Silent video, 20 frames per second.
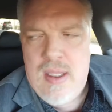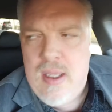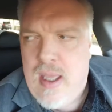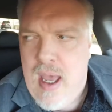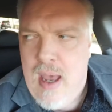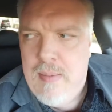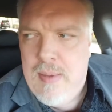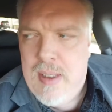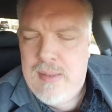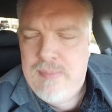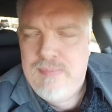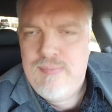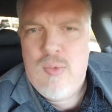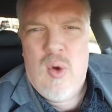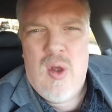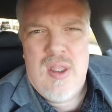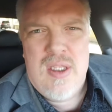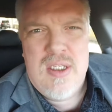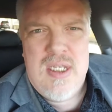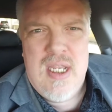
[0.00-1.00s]
Comment,
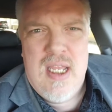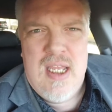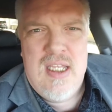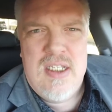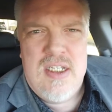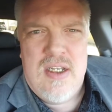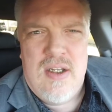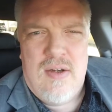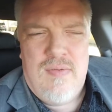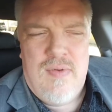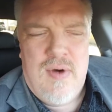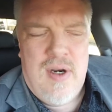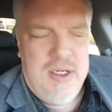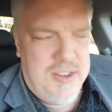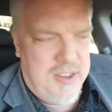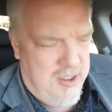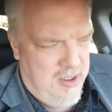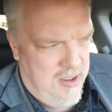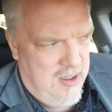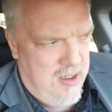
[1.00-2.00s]
well, the sting is still fresh.